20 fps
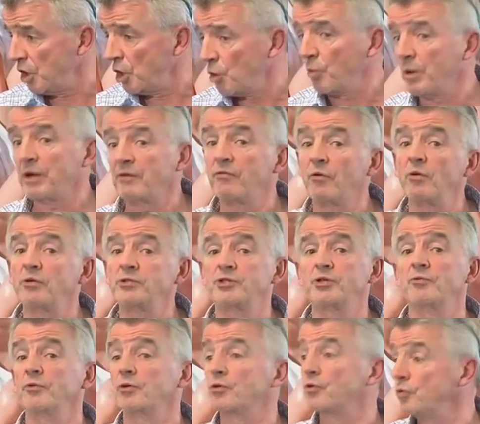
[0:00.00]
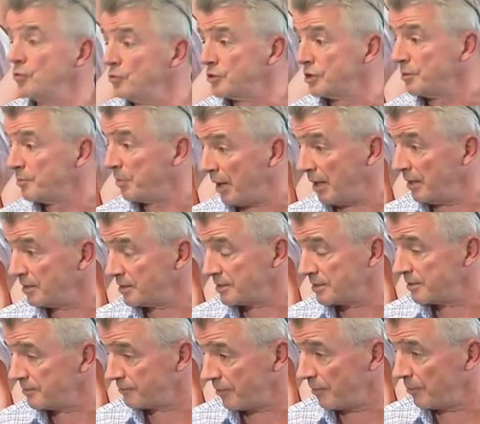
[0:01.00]
We have also recruited
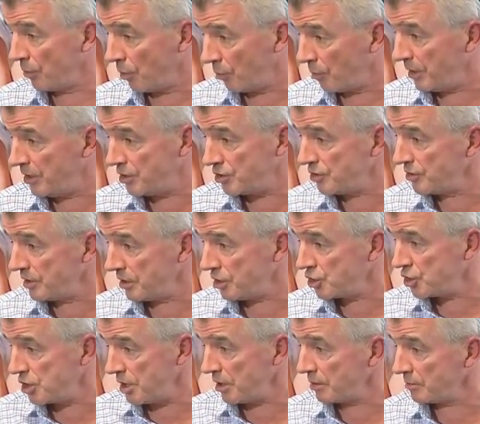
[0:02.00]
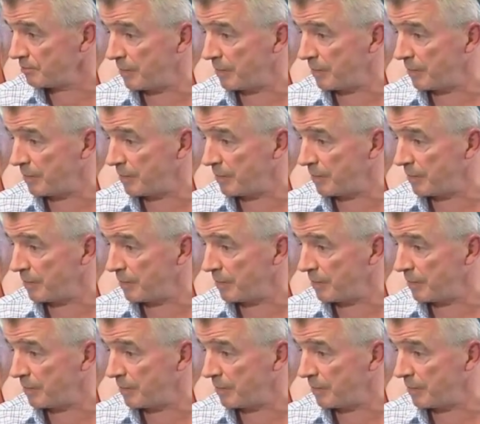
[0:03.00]
pilots from Norwegian this year.